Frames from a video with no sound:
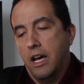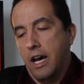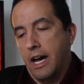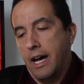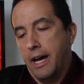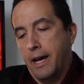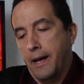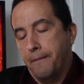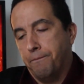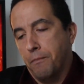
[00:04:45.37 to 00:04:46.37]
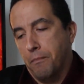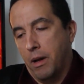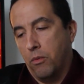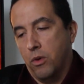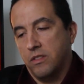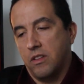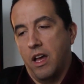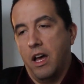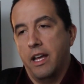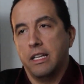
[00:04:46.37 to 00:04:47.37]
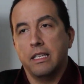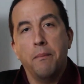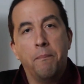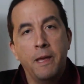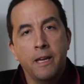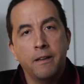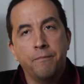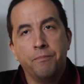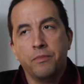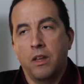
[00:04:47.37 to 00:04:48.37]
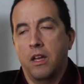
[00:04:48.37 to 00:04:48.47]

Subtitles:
But was an Olympian,